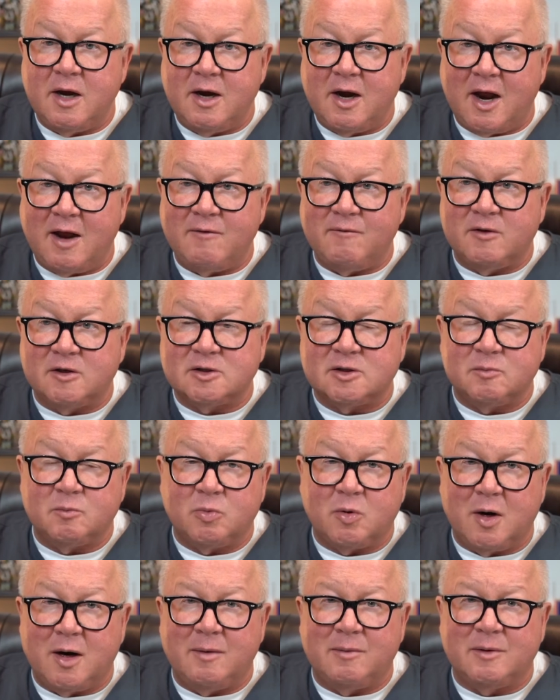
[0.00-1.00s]
night vision
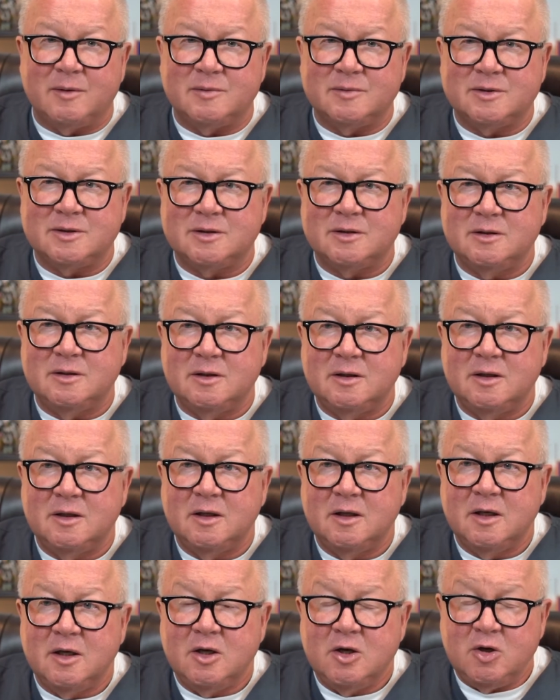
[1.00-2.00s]
problems.
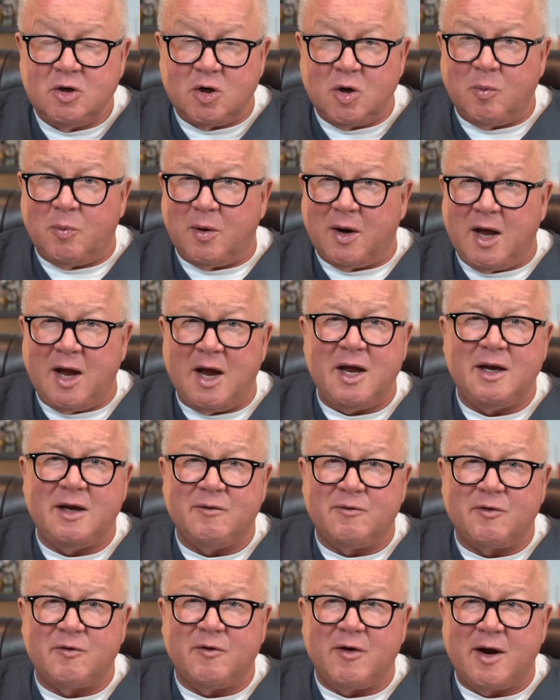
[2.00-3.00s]
You can go blind
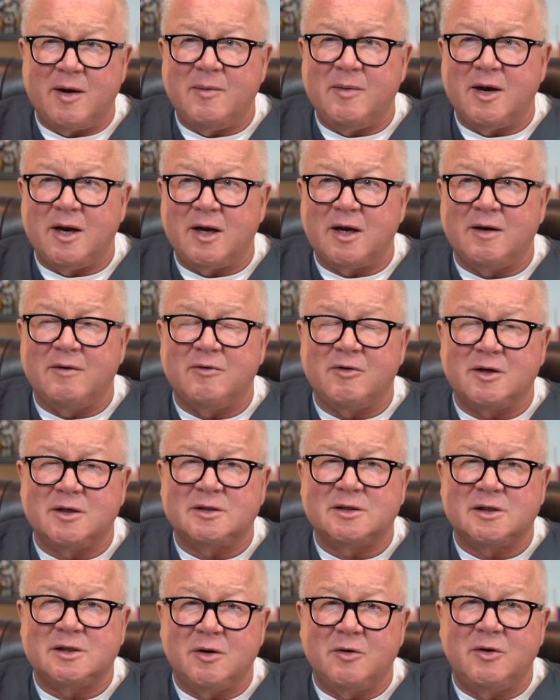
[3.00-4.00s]
if your vitamin A level
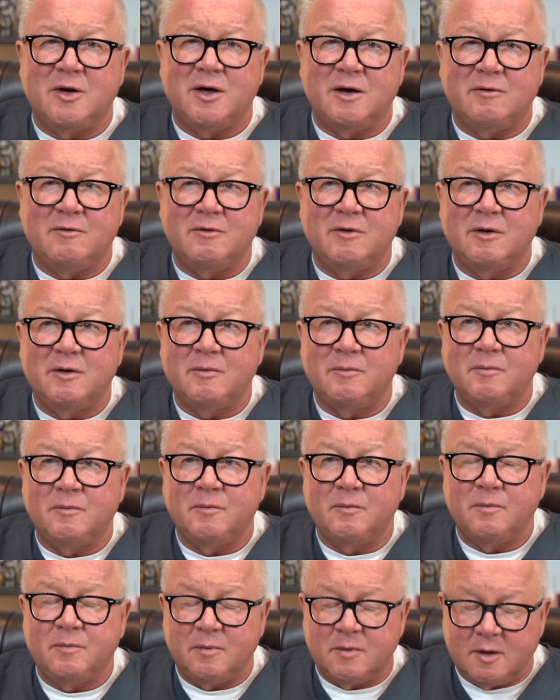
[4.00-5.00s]
gets low enough. That's interesting.